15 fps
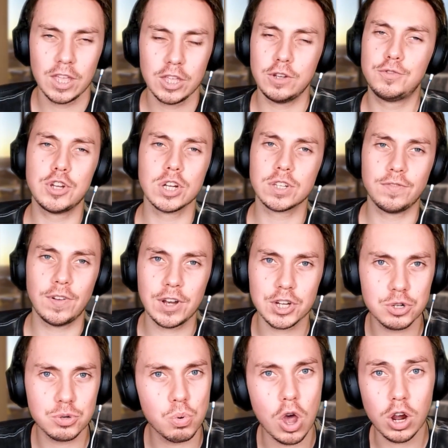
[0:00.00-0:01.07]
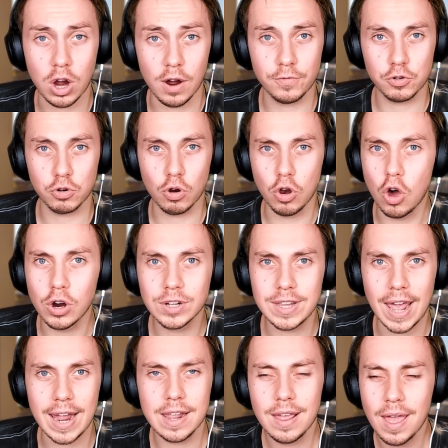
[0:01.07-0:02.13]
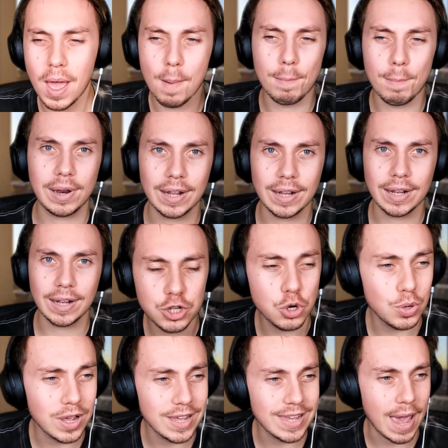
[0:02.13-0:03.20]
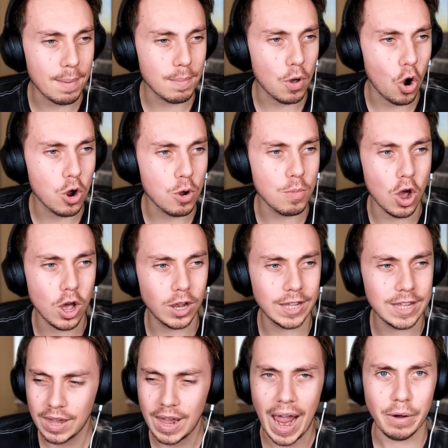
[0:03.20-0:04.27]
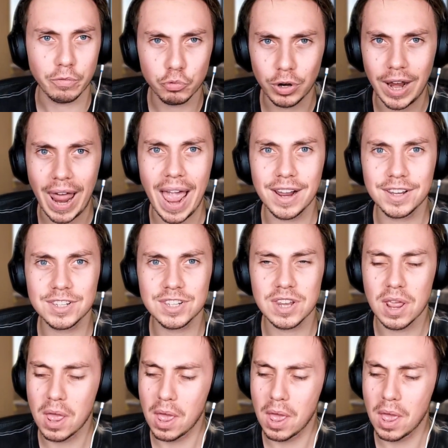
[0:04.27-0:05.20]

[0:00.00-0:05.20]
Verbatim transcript: You've just finished work after a long day, but at least you can get home early and relax.